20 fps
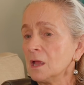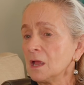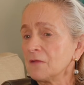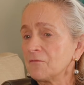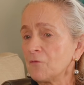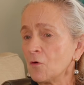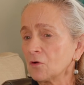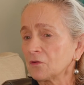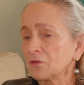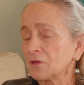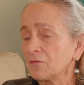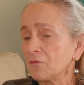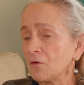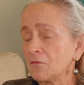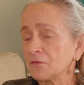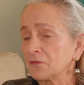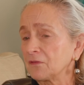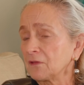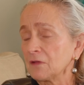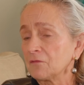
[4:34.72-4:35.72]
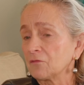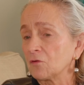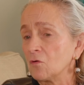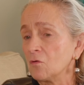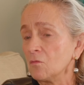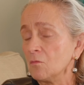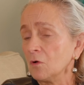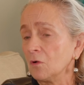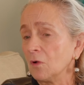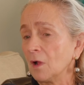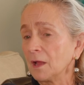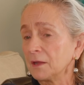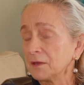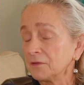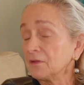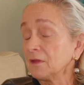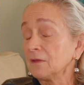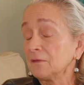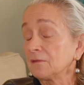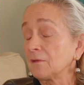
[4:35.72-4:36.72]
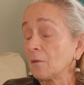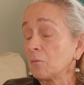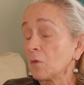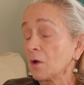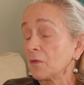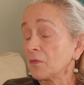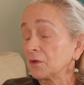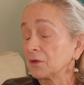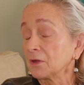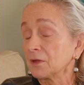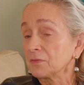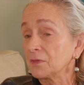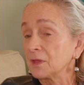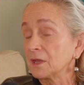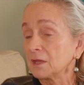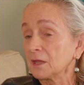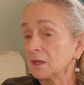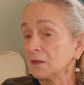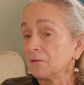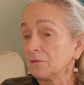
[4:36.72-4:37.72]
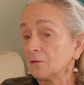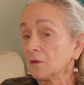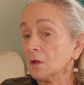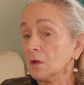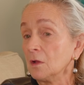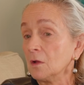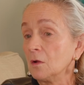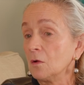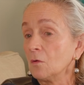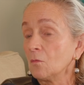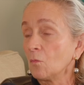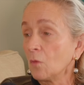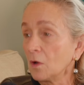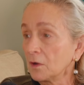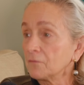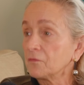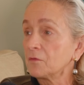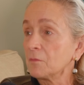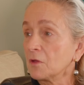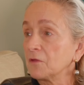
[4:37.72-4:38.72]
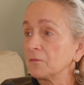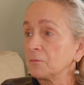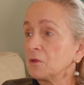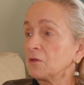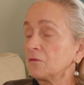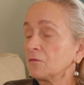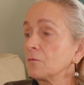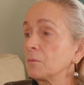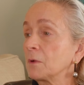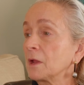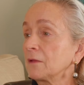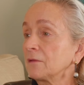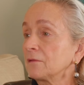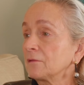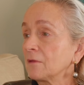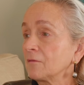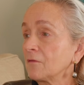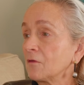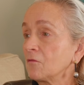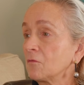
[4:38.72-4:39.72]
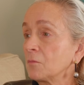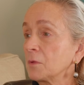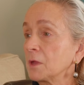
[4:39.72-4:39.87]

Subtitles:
evocative, obviously, of Cornwall, and it is somewhere that I think is one of the most beautiful places I've ever